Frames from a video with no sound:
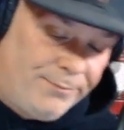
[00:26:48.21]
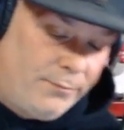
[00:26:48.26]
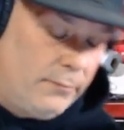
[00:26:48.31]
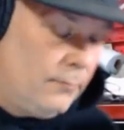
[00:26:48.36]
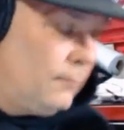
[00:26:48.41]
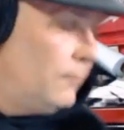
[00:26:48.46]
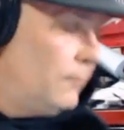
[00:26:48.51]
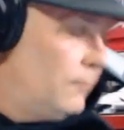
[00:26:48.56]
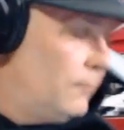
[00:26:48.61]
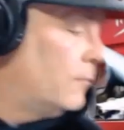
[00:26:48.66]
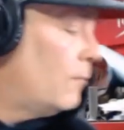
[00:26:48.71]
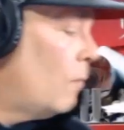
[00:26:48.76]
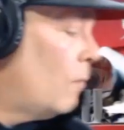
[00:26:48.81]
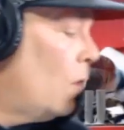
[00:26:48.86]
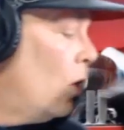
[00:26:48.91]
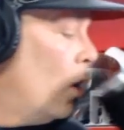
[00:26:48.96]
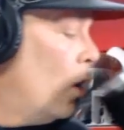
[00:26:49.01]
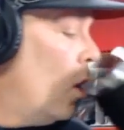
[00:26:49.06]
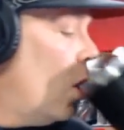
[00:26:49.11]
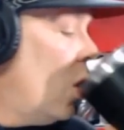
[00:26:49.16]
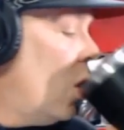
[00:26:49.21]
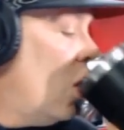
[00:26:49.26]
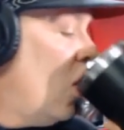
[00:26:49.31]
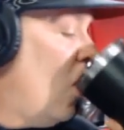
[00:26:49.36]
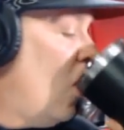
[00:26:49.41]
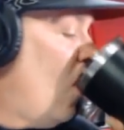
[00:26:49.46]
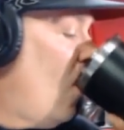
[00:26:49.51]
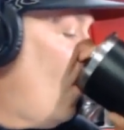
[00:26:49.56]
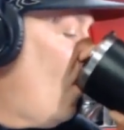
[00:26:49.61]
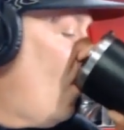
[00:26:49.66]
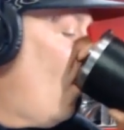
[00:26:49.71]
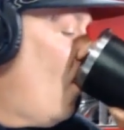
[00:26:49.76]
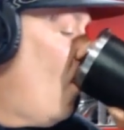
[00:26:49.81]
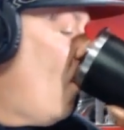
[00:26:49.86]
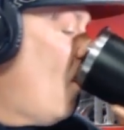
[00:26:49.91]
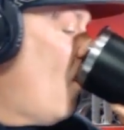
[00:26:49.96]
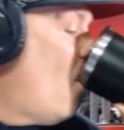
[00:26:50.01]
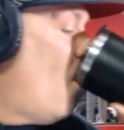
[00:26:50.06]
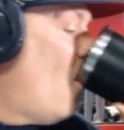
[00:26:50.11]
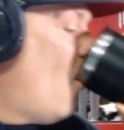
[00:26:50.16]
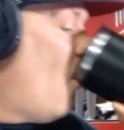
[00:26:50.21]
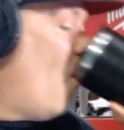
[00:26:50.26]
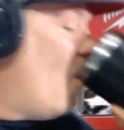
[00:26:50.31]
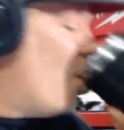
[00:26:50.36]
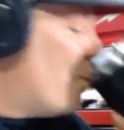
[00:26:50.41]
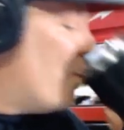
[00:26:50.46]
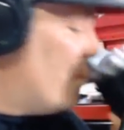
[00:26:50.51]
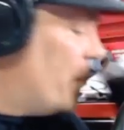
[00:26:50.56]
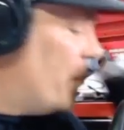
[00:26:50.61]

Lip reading: No one is speaking in this clip.